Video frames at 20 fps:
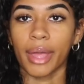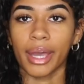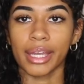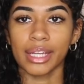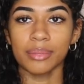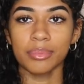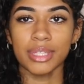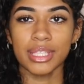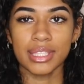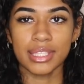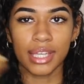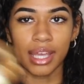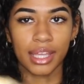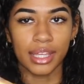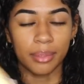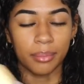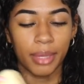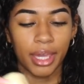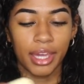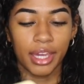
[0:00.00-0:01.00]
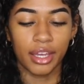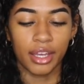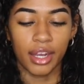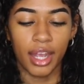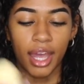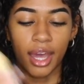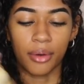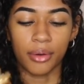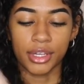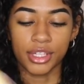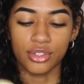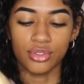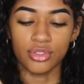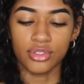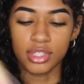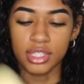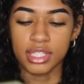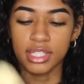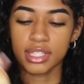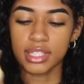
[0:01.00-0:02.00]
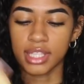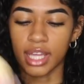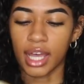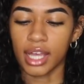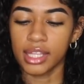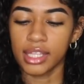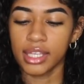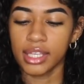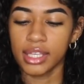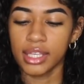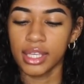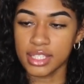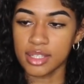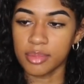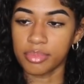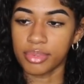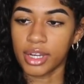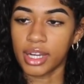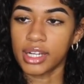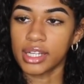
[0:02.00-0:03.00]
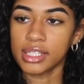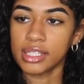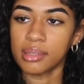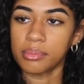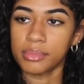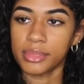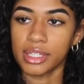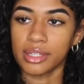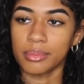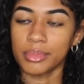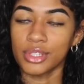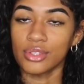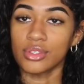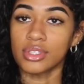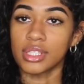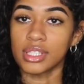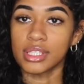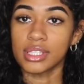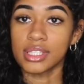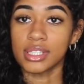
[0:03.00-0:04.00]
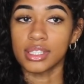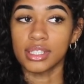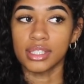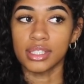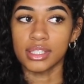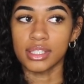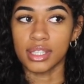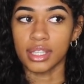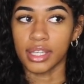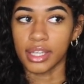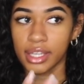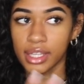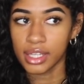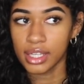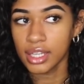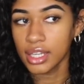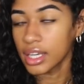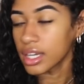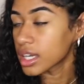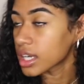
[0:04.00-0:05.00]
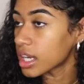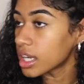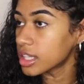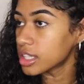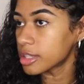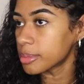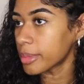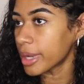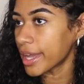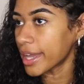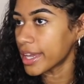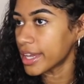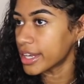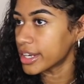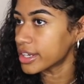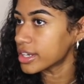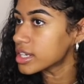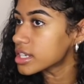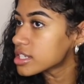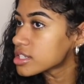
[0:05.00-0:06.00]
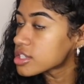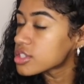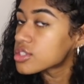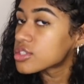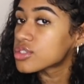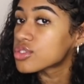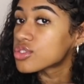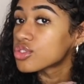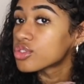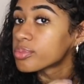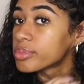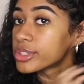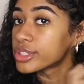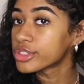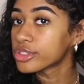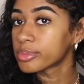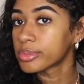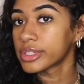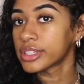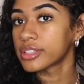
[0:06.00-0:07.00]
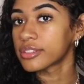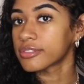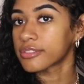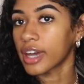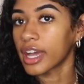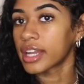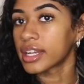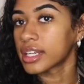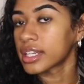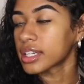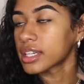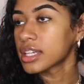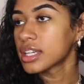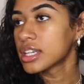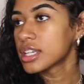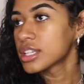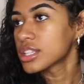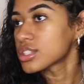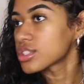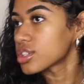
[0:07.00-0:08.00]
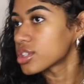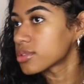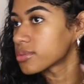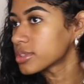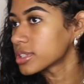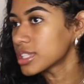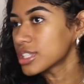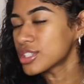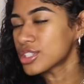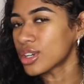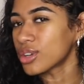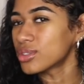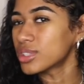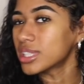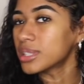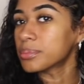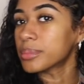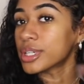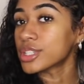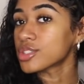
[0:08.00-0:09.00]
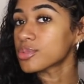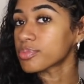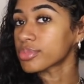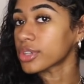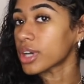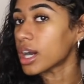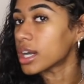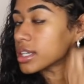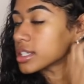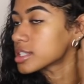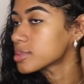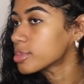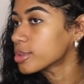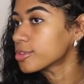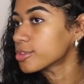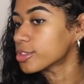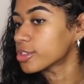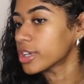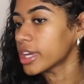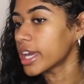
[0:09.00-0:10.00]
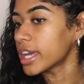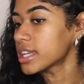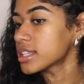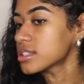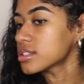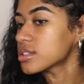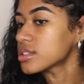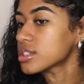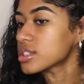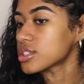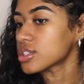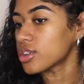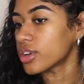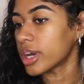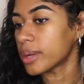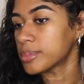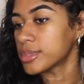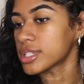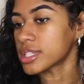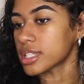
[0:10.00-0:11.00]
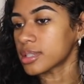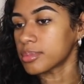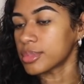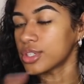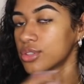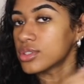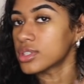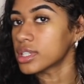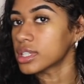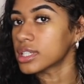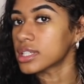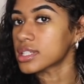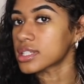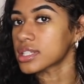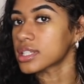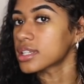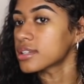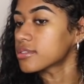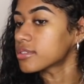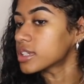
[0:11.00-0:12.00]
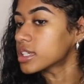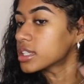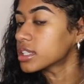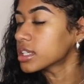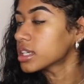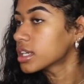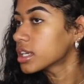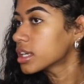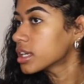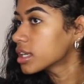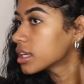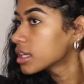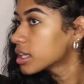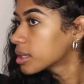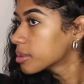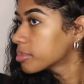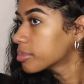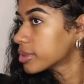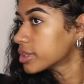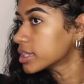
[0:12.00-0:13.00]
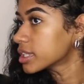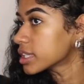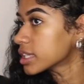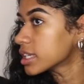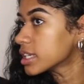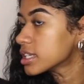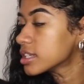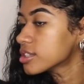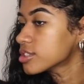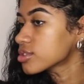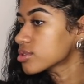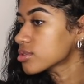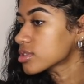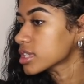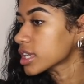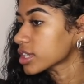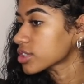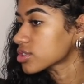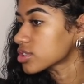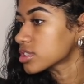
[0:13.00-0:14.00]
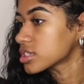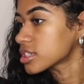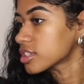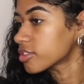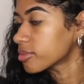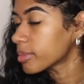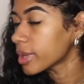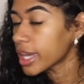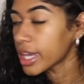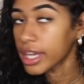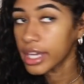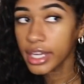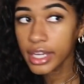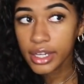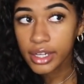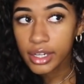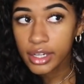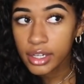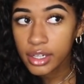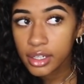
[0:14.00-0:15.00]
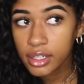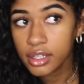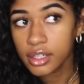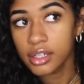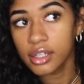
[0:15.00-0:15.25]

not going to be styling my hair how I usually style it. The product I'm going to be using to like color my hair is super duper defining. So you really don't need much product beforehand. So I'm just going to be using this leave-in, putting it into sections of my hair